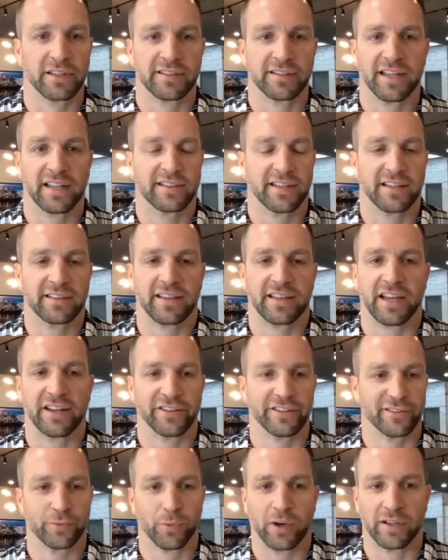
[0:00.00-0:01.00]
estate that
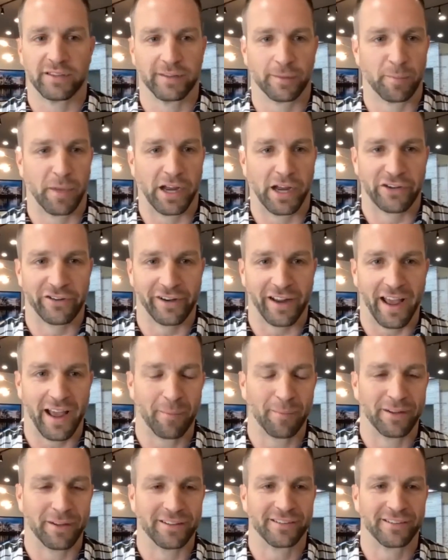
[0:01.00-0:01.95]
just wasn't my jam.